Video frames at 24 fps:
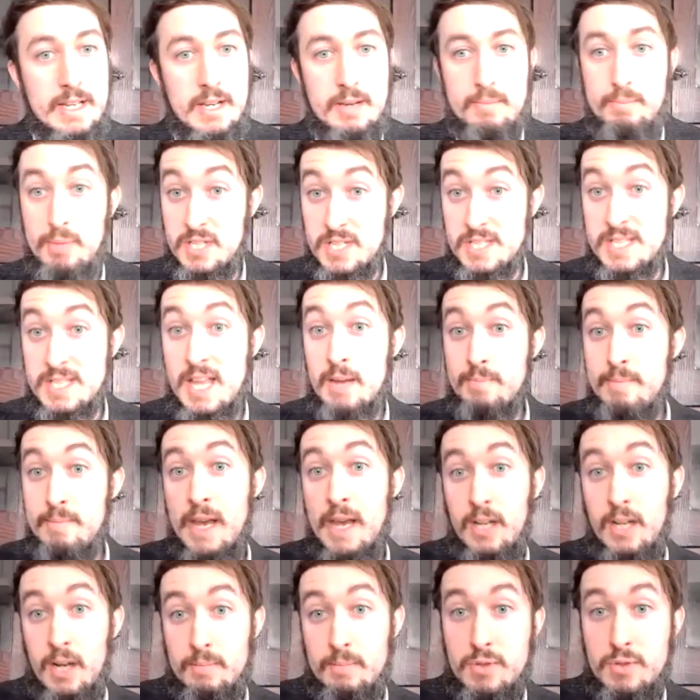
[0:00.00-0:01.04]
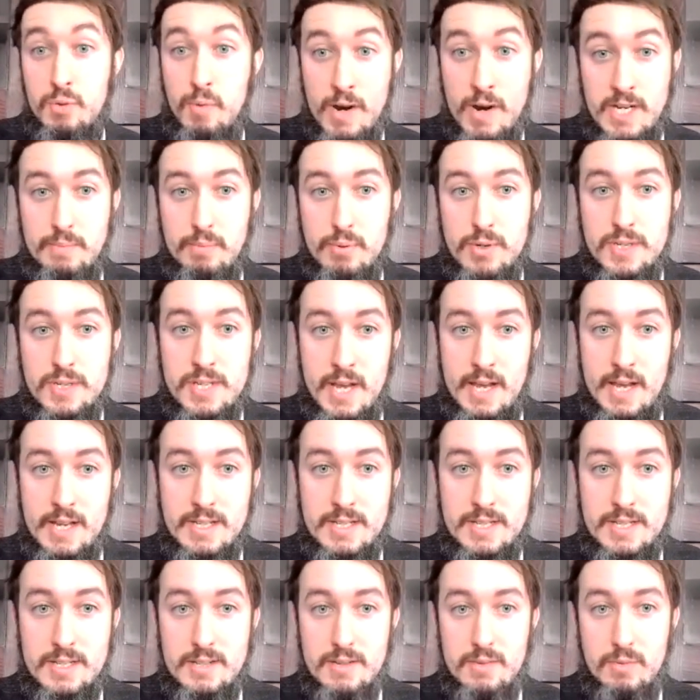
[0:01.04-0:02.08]
But does that make up
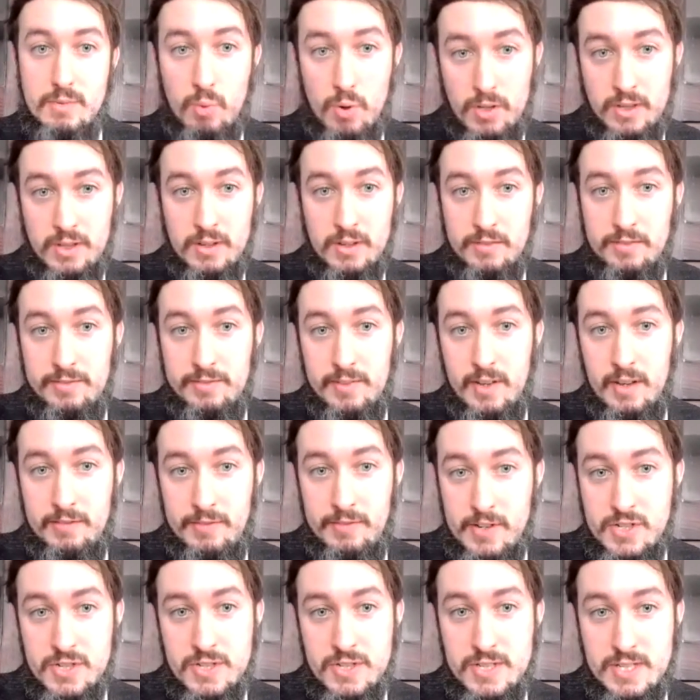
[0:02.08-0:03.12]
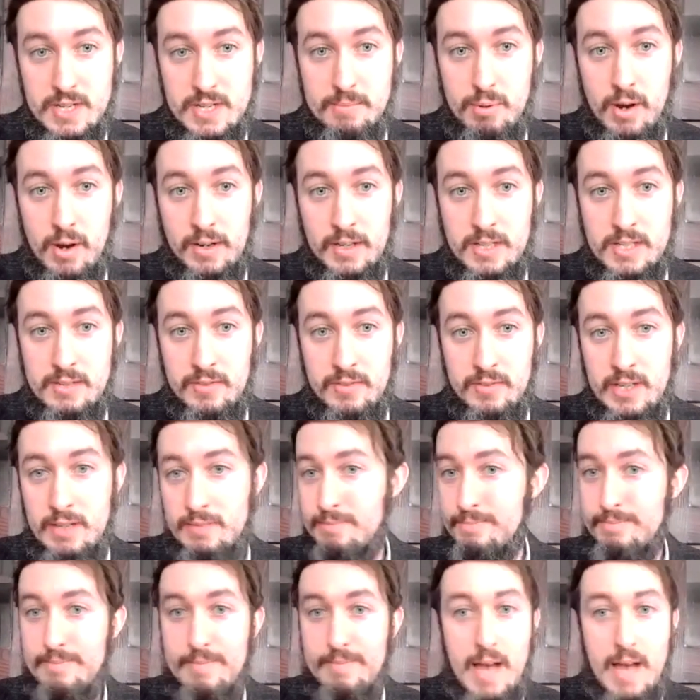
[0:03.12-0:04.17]
20% worth of efficiency and
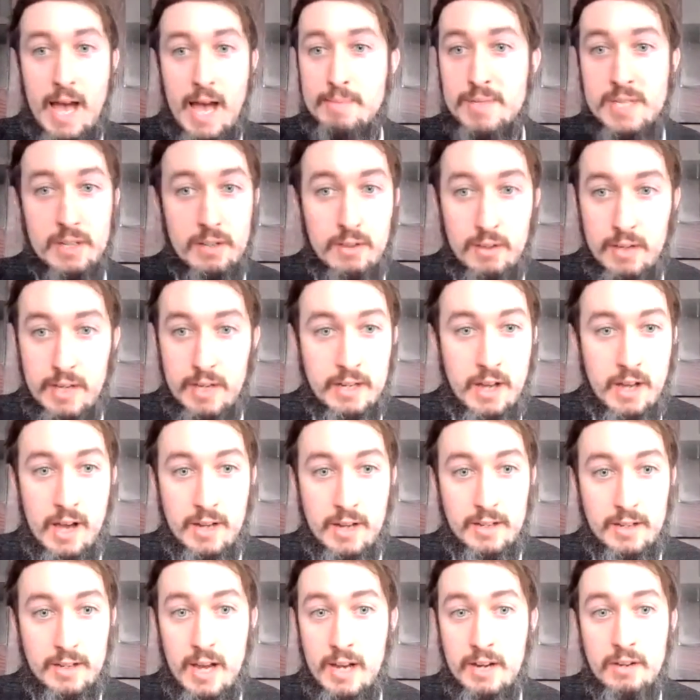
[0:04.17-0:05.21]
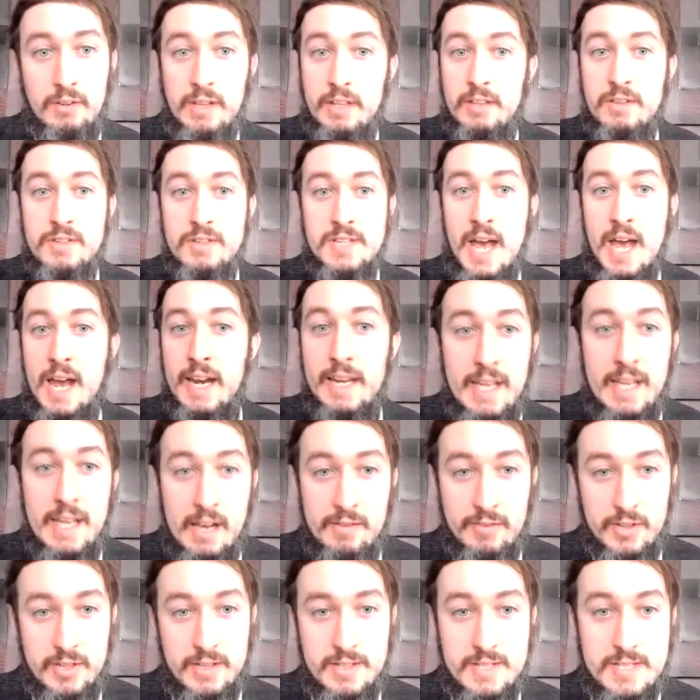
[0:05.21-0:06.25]
productivity? Absolutely not. I don't think there's any
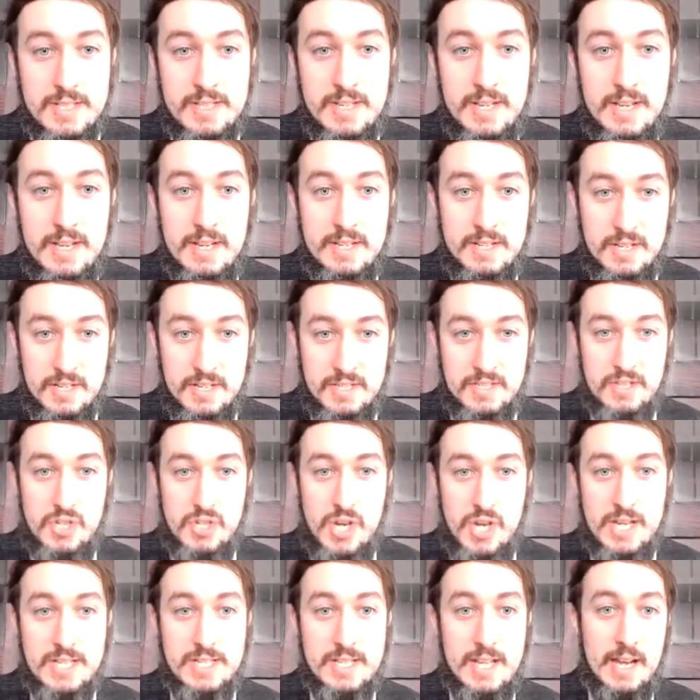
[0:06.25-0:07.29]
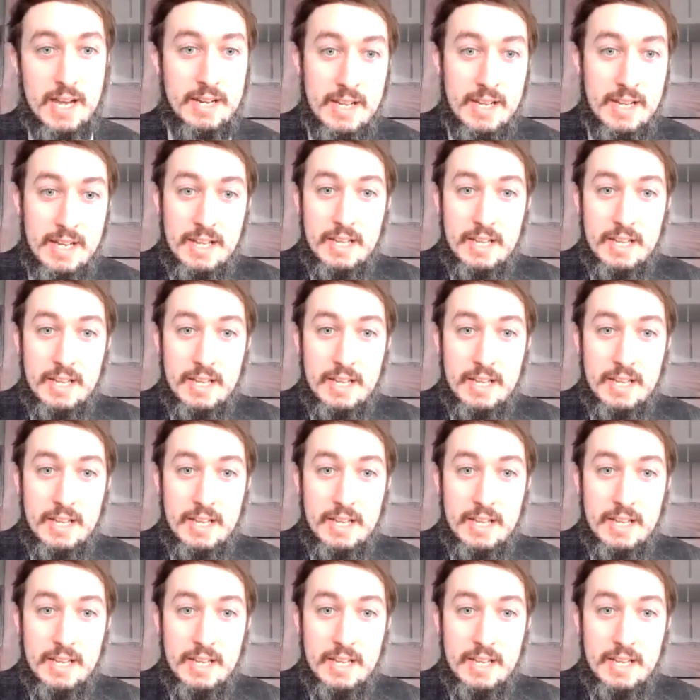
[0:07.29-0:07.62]
evidence to suggest that.